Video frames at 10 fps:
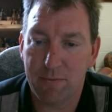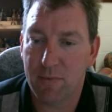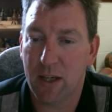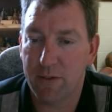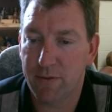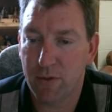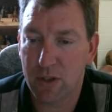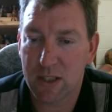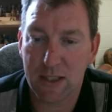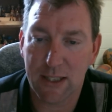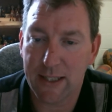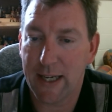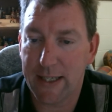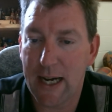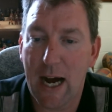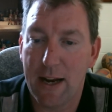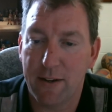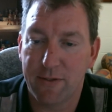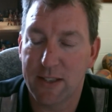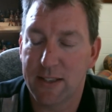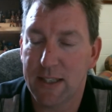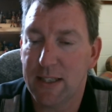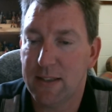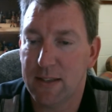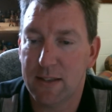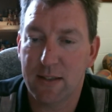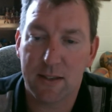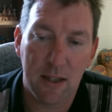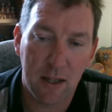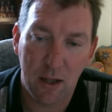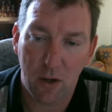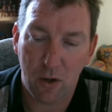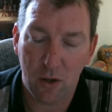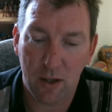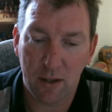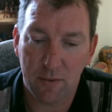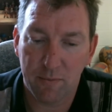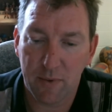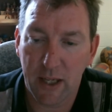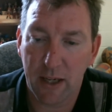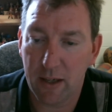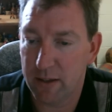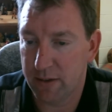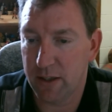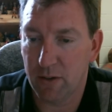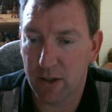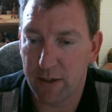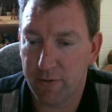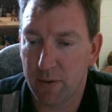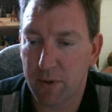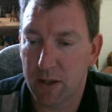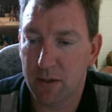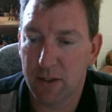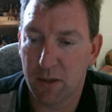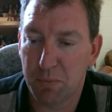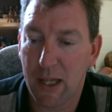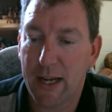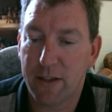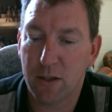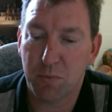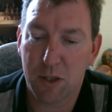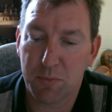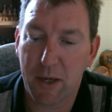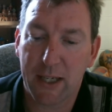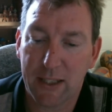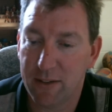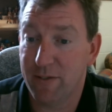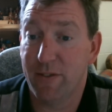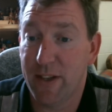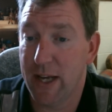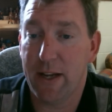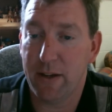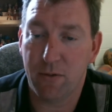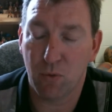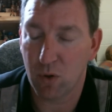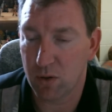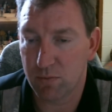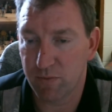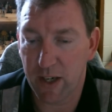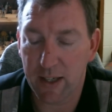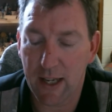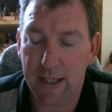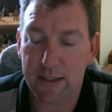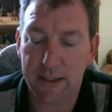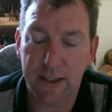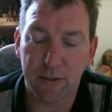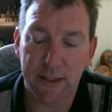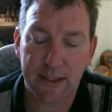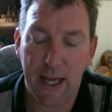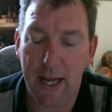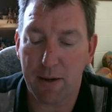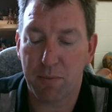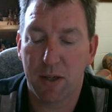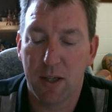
Unfortunately, they died of diseases. And from the planter perspective, they were very likely to escape.